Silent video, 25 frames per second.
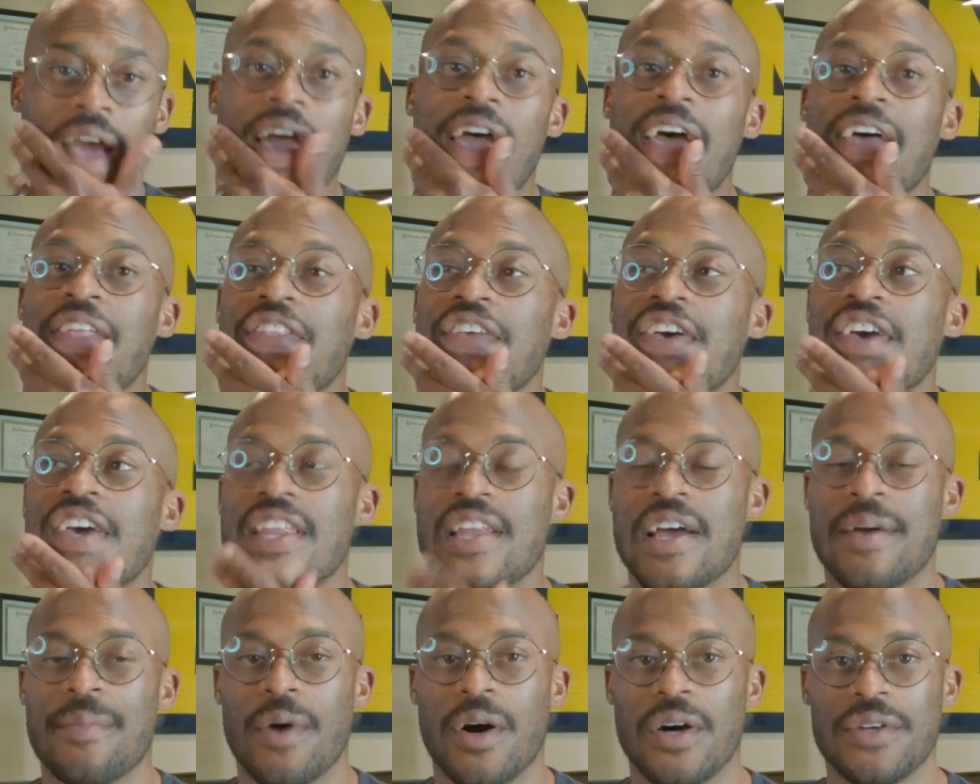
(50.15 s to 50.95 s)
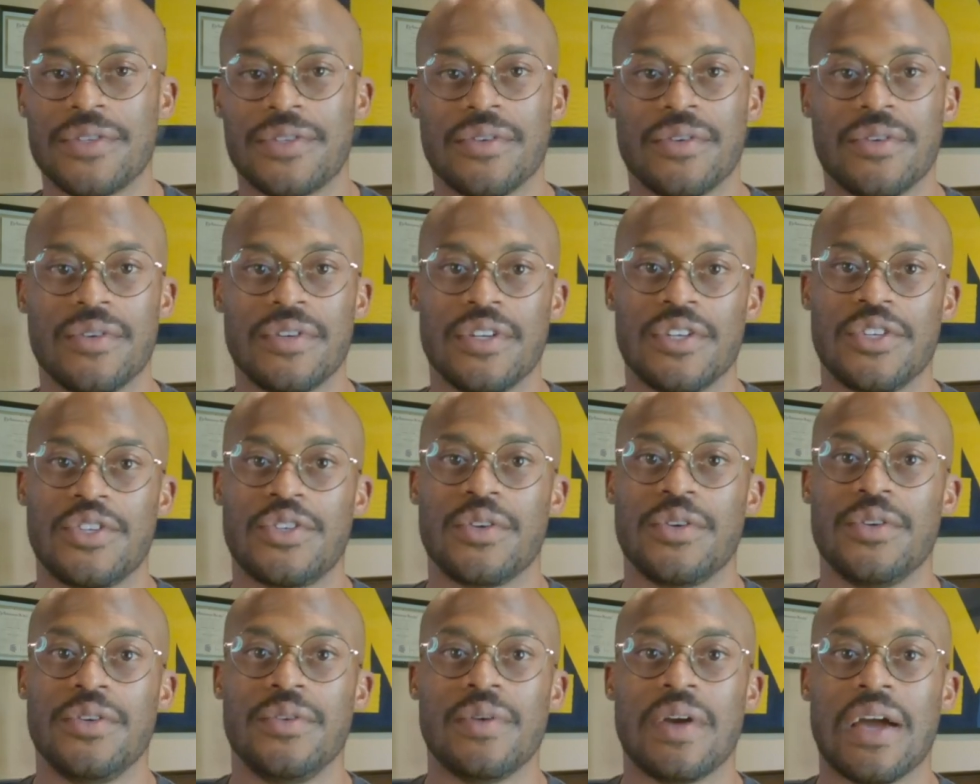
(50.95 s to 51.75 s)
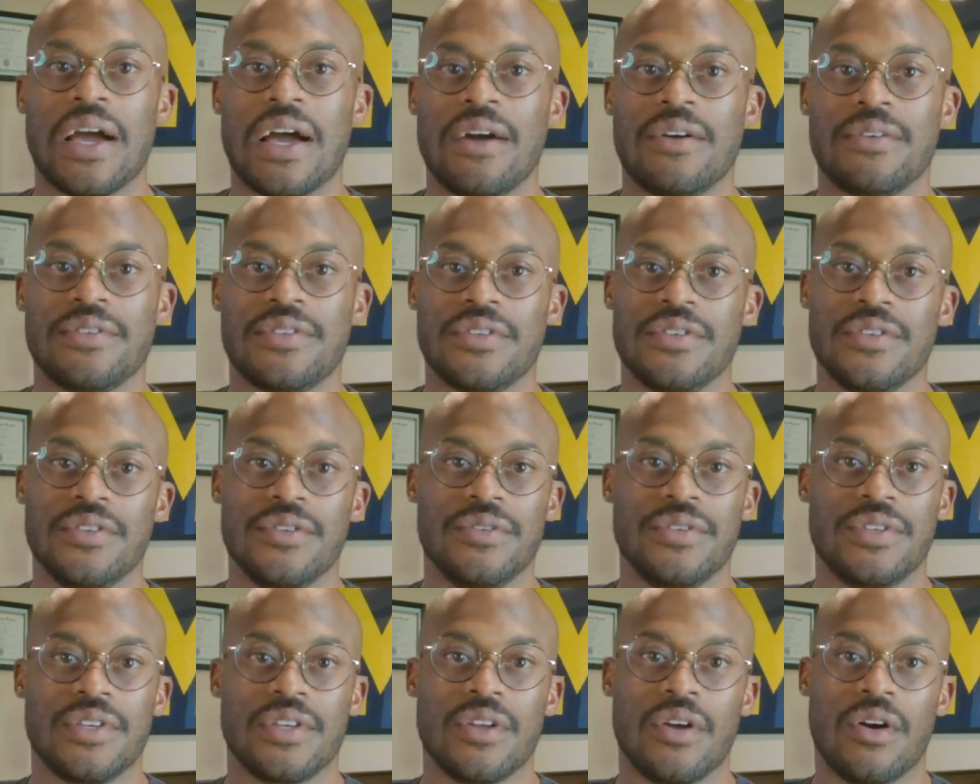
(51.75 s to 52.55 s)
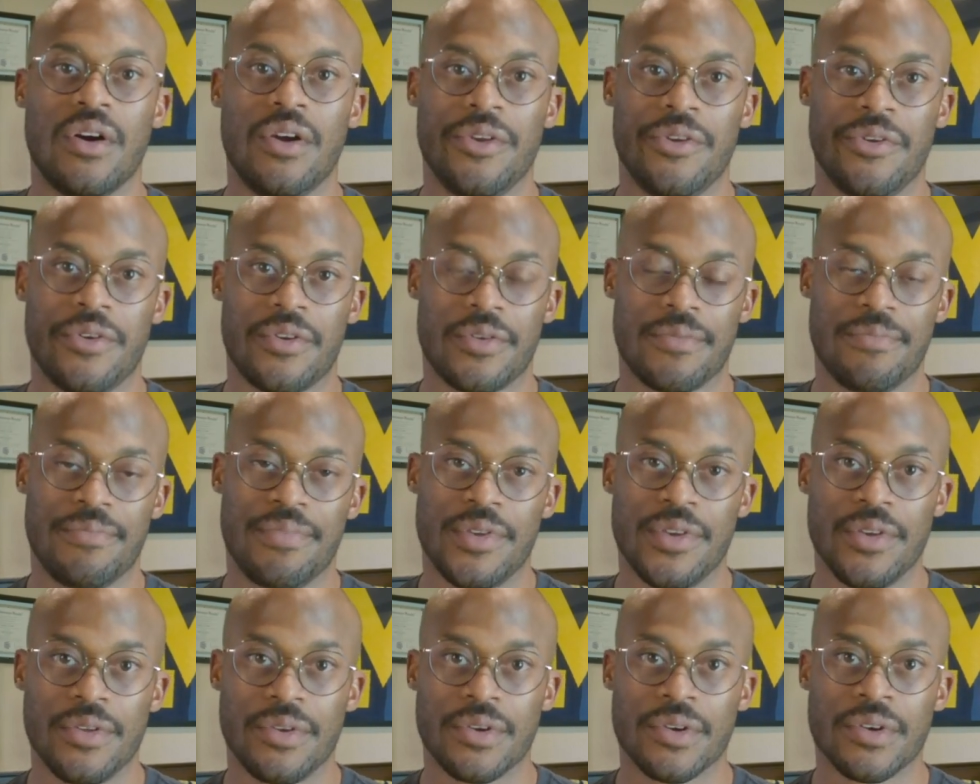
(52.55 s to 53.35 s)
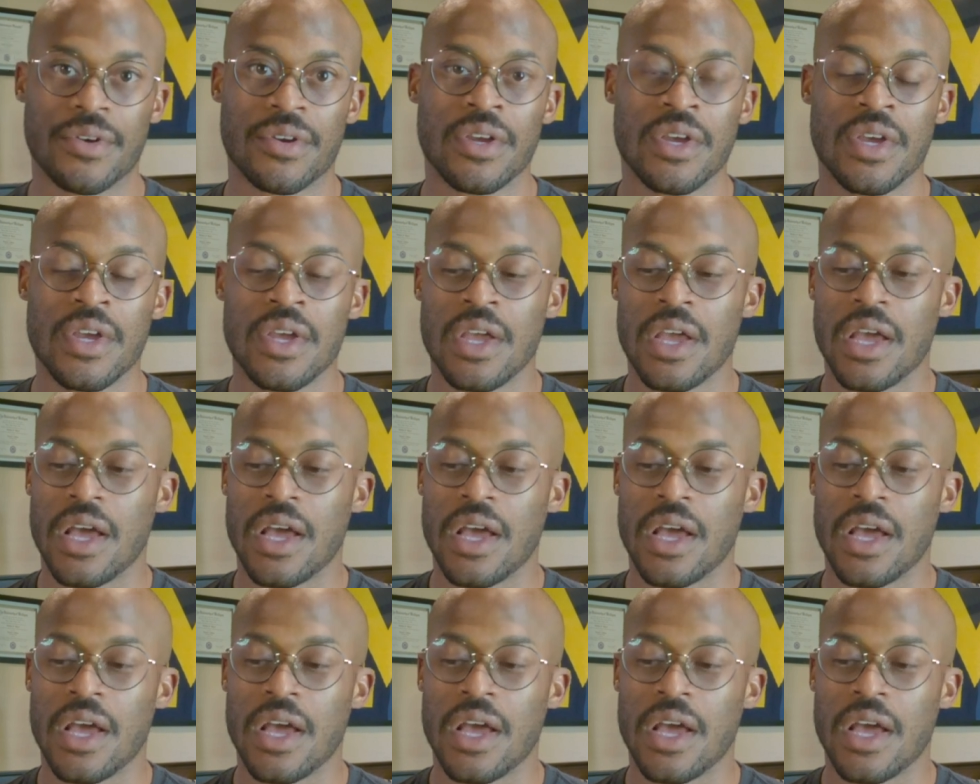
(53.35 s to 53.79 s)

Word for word: and then I'm also going to show you how to use it on your computer.